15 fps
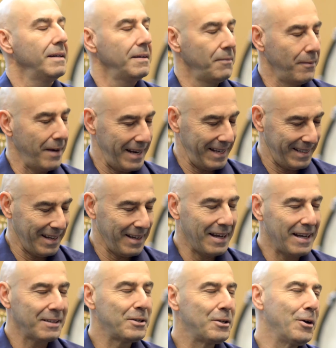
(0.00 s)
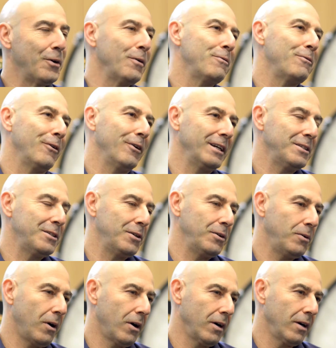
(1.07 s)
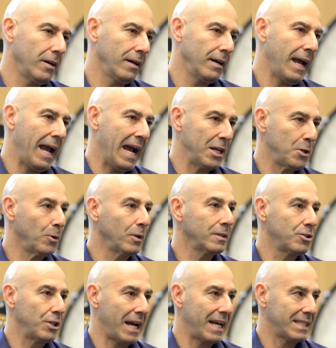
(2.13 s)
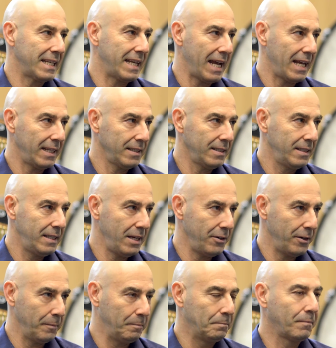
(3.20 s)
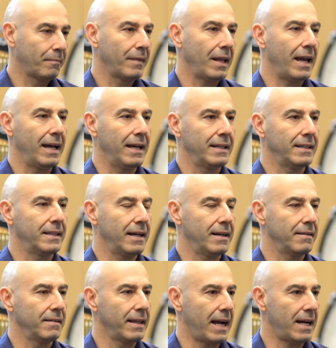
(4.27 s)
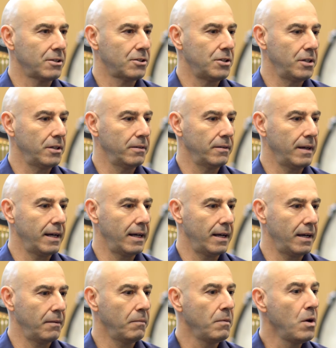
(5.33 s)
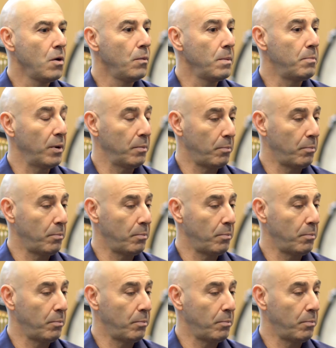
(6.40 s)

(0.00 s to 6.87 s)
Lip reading: Right. You're referring to our annual Jazz Gala dinner. And last year, we put